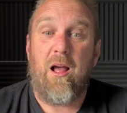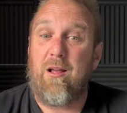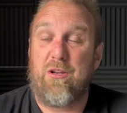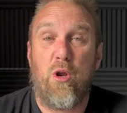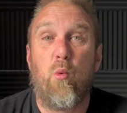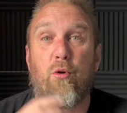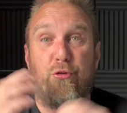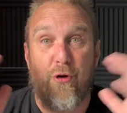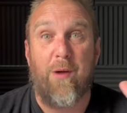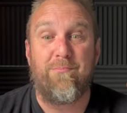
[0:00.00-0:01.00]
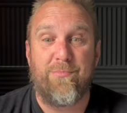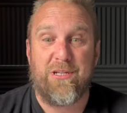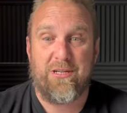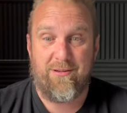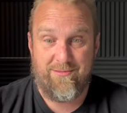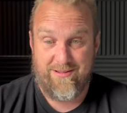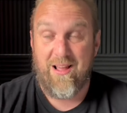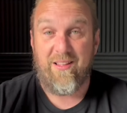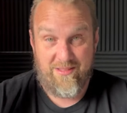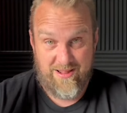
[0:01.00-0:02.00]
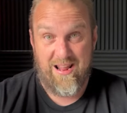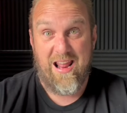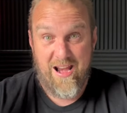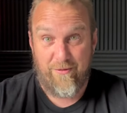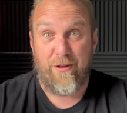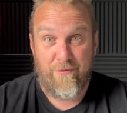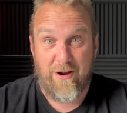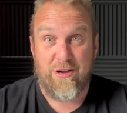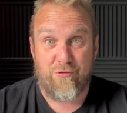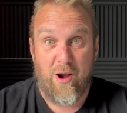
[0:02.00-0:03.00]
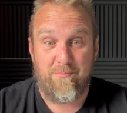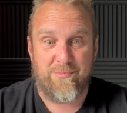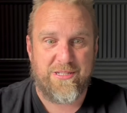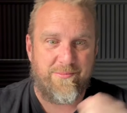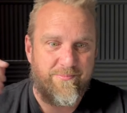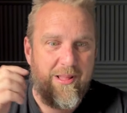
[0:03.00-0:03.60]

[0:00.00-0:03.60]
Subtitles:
You want drums, here are the fucking drums,